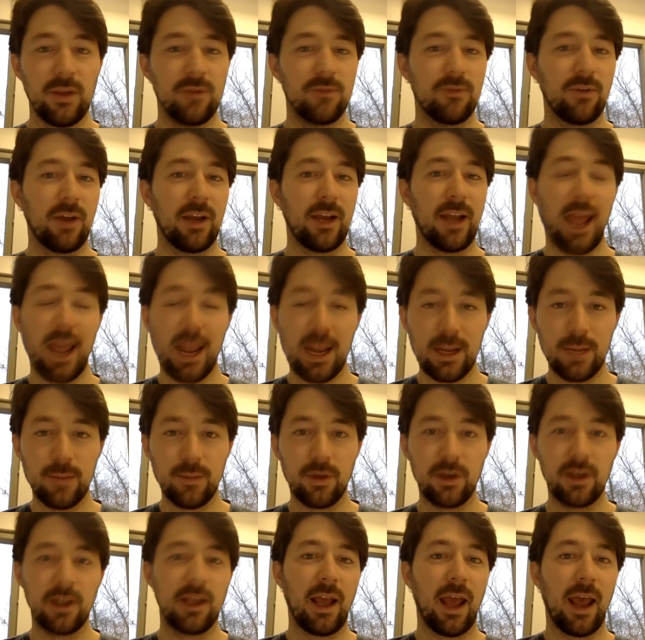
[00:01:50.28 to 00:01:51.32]
Find
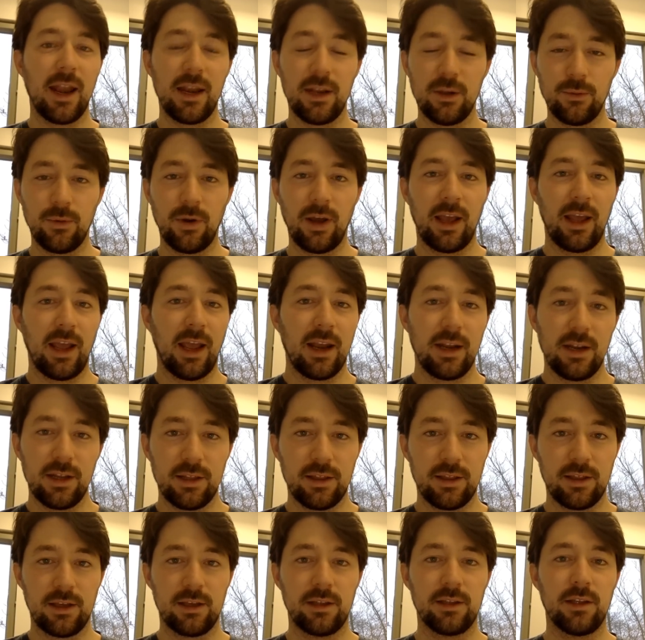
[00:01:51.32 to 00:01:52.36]
anybody, any way,
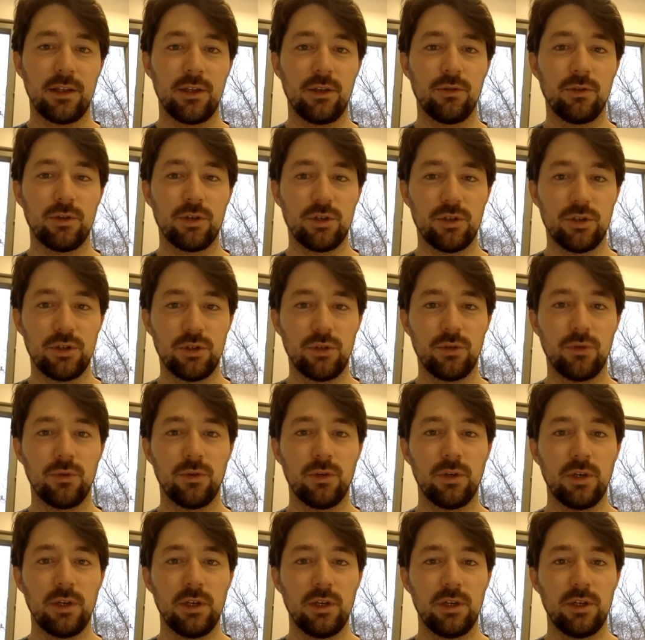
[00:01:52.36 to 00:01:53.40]
anything that you can do
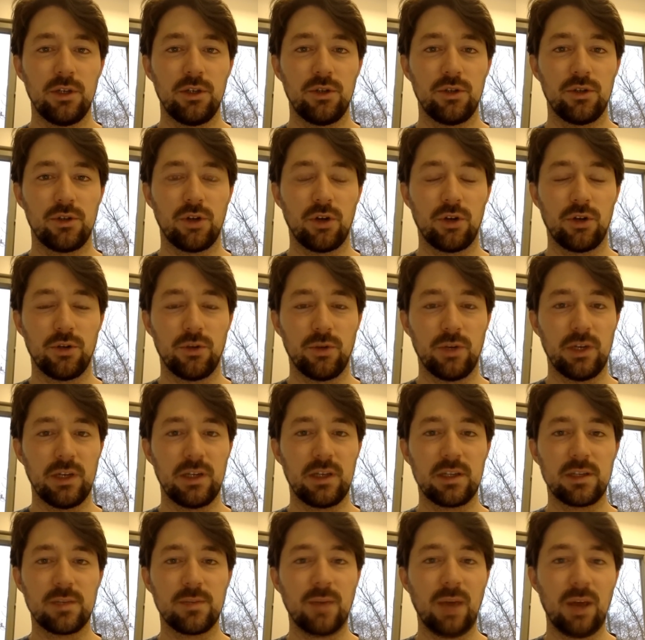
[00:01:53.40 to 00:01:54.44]
to start doing it. It
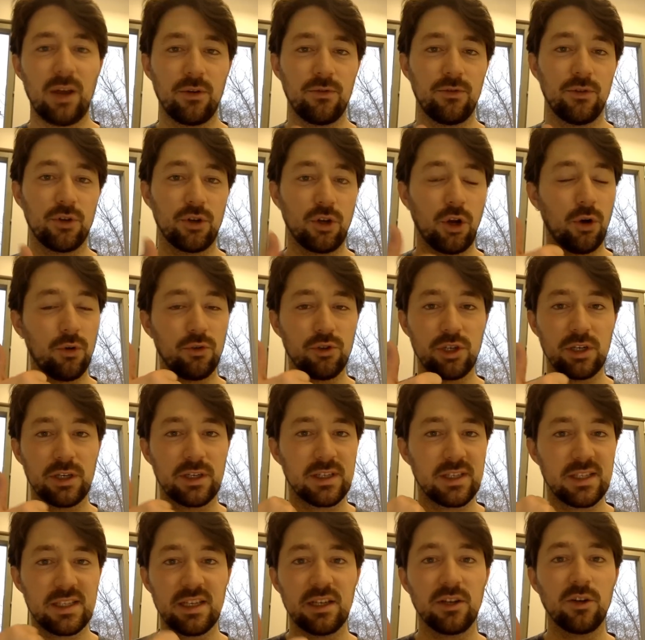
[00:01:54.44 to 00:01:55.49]
doesn't matter if you're coaching
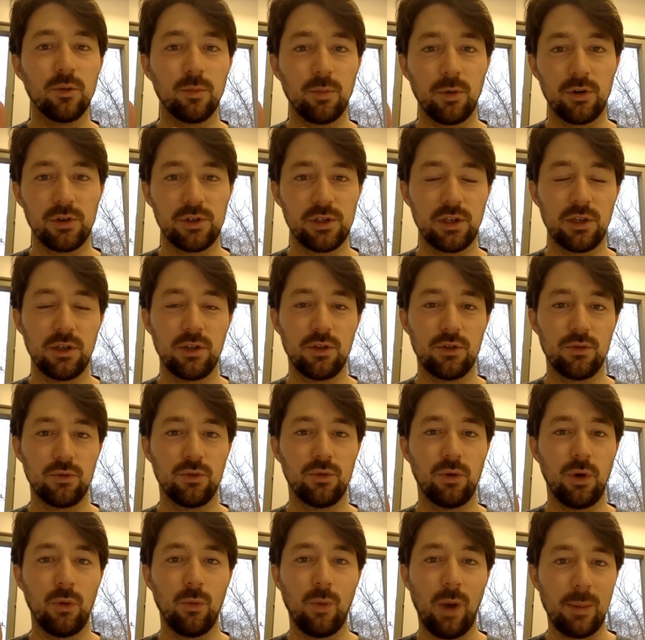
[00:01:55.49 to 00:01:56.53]
a single person
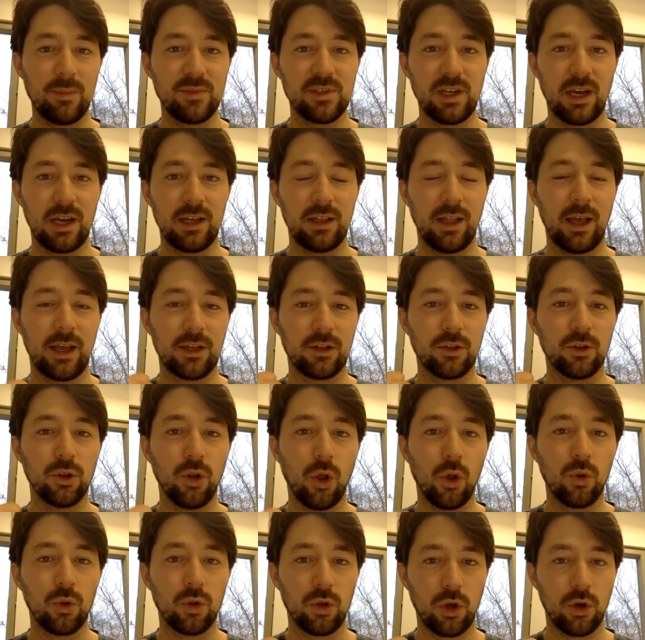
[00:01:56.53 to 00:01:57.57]
through a website like
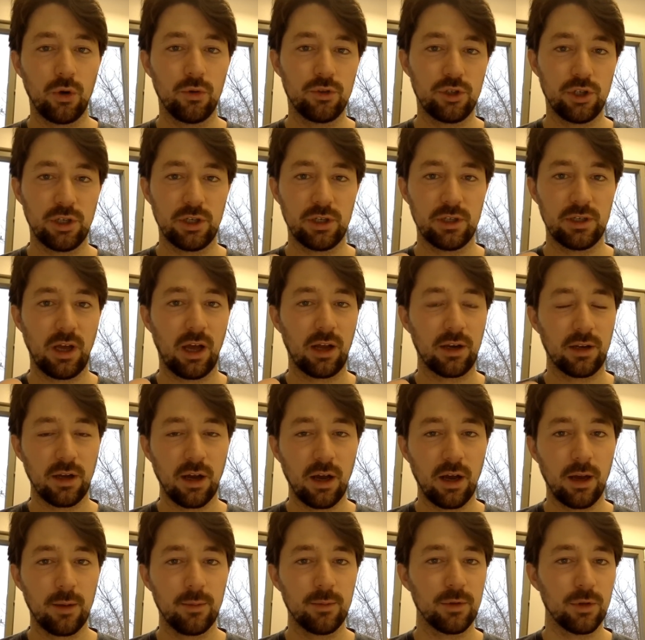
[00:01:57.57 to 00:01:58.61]

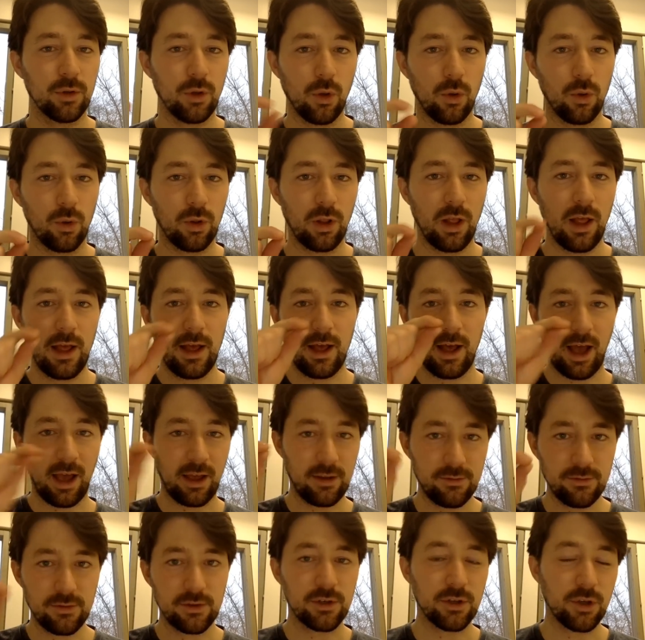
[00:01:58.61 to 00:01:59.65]
lolcoaching.com,
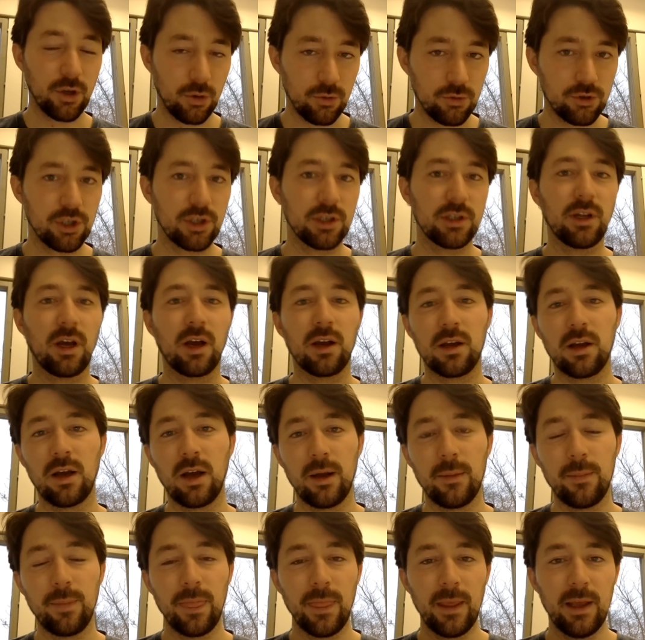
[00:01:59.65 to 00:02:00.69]

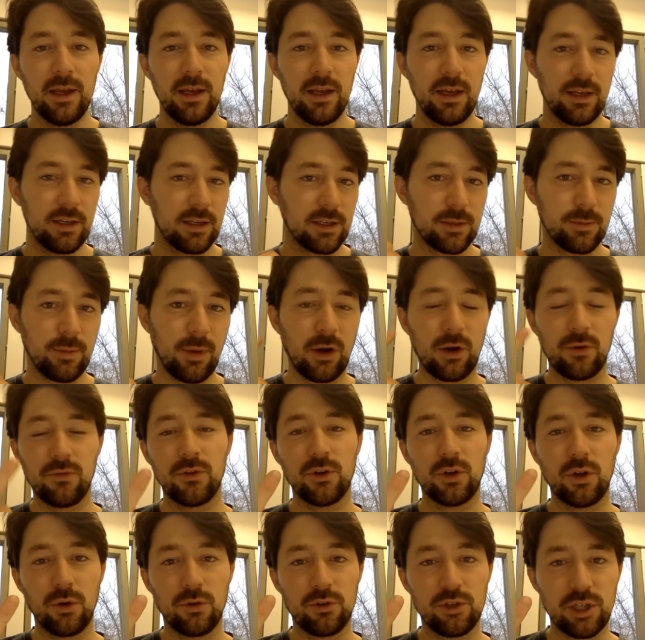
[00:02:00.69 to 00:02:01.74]
lol-coaching.com. It doesn't matter if
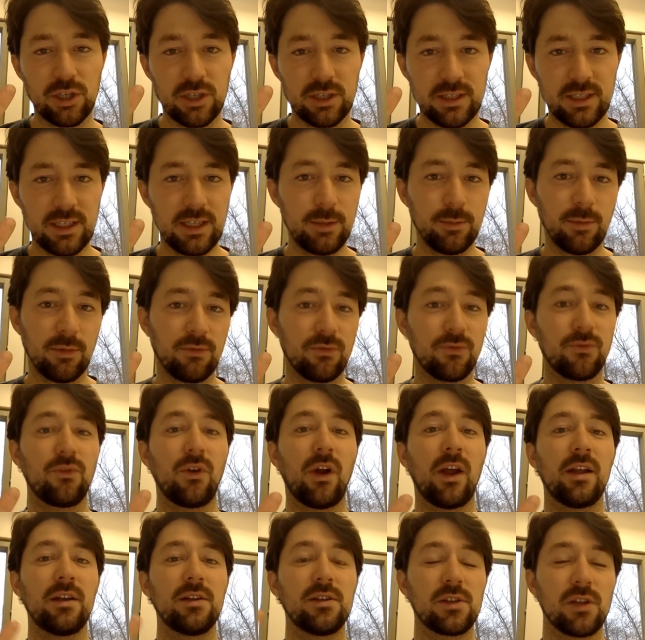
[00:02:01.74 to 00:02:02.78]
you're coaching a team of
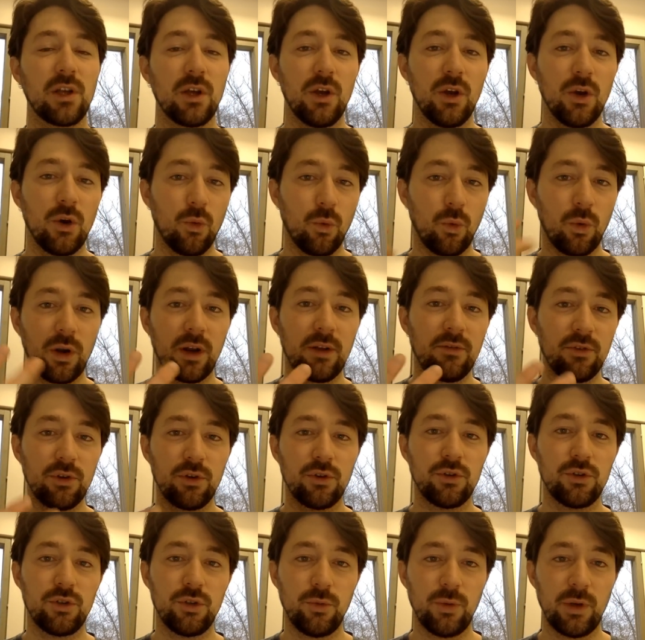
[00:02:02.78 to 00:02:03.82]
friends. Whatever
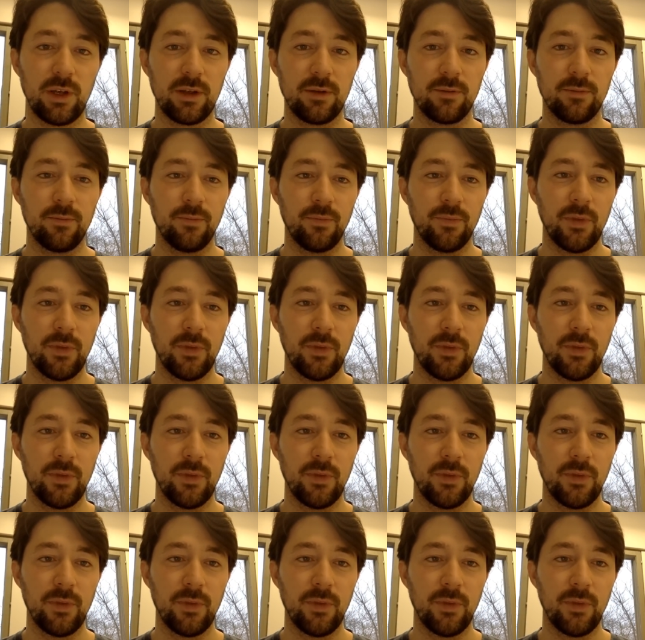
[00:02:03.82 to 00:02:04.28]
you're doing,